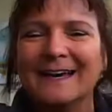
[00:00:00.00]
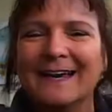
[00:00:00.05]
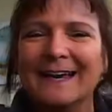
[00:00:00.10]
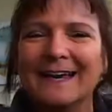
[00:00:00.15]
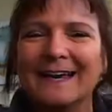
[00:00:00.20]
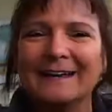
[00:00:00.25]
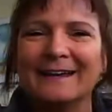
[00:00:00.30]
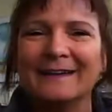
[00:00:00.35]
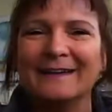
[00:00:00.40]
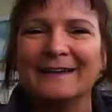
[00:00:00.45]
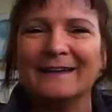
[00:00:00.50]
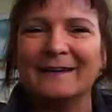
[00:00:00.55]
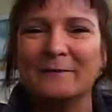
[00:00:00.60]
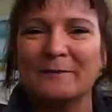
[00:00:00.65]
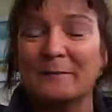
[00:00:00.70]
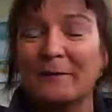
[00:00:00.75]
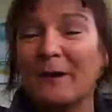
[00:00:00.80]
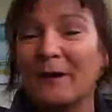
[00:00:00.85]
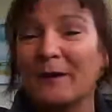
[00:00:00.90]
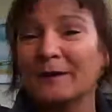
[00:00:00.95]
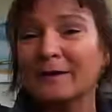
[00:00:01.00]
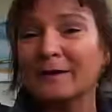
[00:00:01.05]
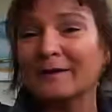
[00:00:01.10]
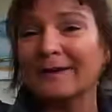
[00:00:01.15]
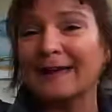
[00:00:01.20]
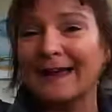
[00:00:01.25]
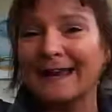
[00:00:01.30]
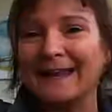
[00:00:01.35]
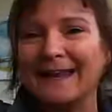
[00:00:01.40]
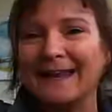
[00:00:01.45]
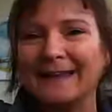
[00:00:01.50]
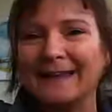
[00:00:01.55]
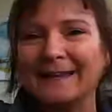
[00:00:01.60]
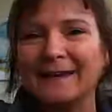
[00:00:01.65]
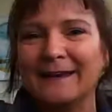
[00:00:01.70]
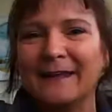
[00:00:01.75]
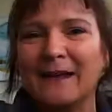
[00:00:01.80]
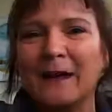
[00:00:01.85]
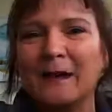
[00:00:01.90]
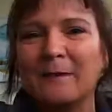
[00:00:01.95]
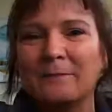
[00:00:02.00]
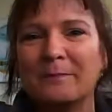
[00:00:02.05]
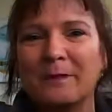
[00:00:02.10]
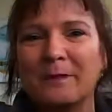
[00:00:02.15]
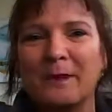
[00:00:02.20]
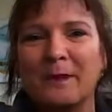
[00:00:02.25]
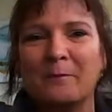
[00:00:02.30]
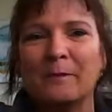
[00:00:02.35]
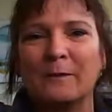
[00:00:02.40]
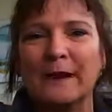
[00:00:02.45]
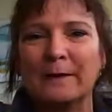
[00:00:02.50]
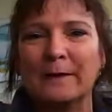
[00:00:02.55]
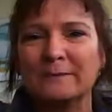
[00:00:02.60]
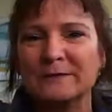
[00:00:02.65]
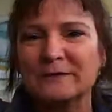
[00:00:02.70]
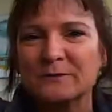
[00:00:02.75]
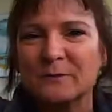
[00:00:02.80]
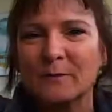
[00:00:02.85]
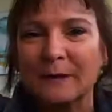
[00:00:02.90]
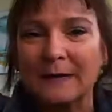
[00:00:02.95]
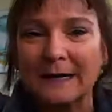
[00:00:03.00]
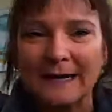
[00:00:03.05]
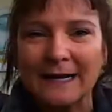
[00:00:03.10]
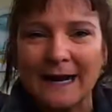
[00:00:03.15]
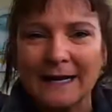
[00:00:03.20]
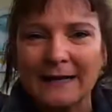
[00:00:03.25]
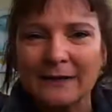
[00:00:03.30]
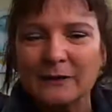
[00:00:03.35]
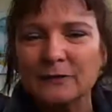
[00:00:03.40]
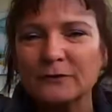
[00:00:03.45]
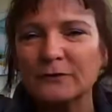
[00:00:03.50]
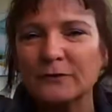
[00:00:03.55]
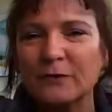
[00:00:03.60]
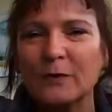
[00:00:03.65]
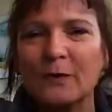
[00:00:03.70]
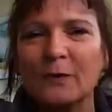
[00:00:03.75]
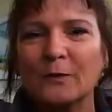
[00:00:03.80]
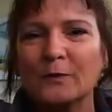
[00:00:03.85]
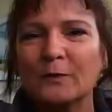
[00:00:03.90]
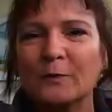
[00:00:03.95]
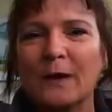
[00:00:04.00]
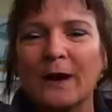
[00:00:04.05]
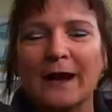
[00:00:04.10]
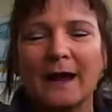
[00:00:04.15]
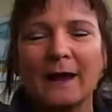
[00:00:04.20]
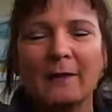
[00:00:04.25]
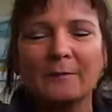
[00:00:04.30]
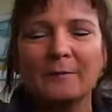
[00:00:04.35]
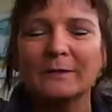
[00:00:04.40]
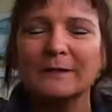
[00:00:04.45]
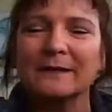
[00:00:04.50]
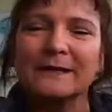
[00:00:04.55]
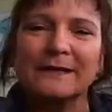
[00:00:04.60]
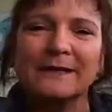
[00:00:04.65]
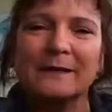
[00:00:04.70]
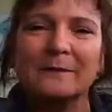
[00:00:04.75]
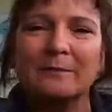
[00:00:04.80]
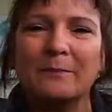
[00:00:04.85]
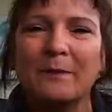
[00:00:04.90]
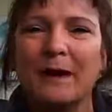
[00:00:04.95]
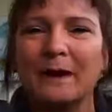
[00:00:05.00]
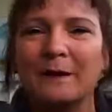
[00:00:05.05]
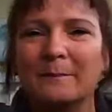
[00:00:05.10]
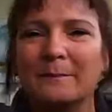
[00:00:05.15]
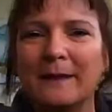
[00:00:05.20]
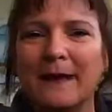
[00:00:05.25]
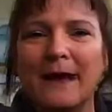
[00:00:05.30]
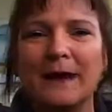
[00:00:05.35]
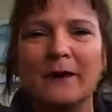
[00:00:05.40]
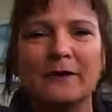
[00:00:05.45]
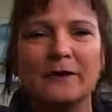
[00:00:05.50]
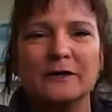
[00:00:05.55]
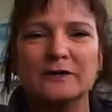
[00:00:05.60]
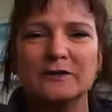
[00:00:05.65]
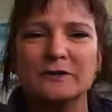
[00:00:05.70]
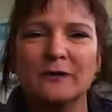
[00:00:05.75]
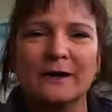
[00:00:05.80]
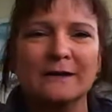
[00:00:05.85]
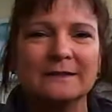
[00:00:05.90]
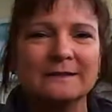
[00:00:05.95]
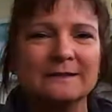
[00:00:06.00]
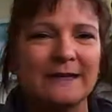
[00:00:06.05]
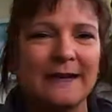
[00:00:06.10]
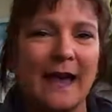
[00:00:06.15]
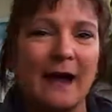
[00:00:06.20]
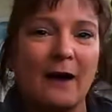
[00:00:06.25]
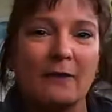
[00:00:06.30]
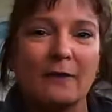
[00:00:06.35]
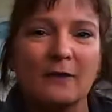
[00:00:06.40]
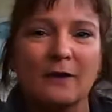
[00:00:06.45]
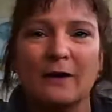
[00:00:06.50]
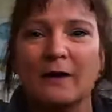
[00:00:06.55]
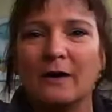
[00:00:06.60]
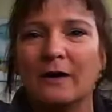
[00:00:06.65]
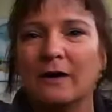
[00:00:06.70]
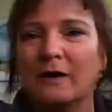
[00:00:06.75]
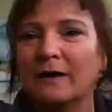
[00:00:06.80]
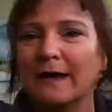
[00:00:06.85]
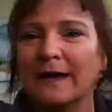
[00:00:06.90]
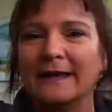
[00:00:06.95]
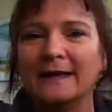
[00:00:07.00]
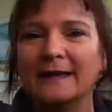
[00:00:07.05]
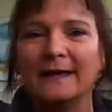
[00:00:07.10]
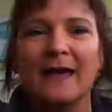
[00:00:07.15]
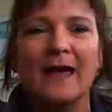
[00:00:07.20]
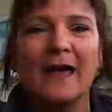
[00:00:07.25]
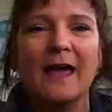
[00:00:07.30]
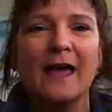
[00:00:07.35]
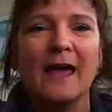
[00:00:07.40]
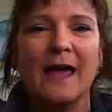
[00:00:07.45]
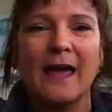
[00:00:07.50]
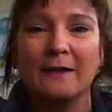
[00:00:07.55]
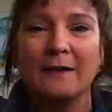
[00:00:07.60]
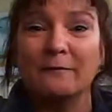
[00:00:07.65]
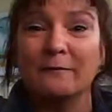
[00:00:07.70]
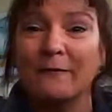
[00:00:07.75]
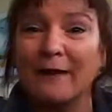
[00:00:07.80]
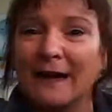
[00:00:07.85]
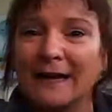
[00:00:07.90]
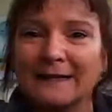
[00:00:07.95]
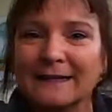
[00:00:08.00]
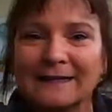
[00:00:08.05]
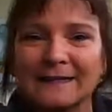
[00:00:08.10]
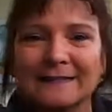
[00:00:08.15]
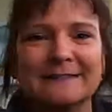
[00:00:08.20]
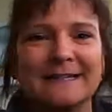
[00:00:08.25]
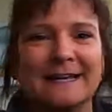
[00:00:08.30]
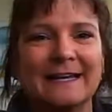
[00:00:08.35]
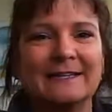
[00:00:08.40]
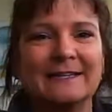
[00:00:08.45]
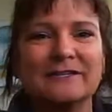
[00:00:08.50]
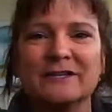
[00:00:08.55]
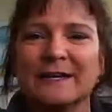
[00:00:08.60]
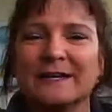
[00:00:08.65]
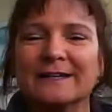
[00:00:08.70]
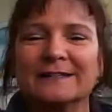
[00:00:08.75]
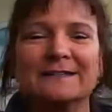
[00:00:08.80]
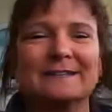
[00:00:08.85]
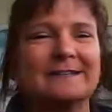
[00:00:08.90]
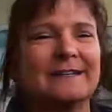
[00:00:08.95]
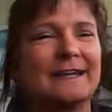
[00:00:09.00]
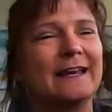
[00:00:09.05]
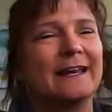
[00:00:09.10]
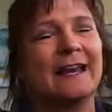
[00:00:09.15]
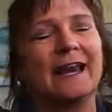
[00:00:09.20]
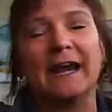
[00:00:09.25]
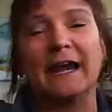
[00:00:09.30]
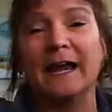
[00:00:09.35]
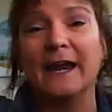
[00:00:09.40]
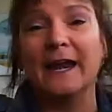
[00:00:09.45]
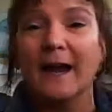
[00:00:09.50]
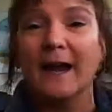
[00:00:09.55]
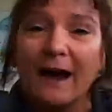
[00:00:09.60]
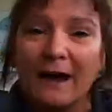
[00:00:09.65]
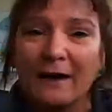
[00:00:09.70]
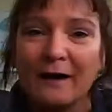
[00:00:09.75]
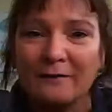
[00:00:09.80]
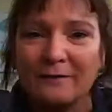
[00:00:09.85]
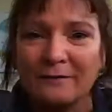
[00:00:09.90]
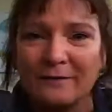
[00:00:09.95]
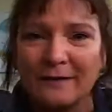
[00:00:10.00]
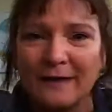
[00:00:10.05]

And part of that ended up when I was 29 years old, where I completely bottomed out in drugs and alcohol and violence and just said enough.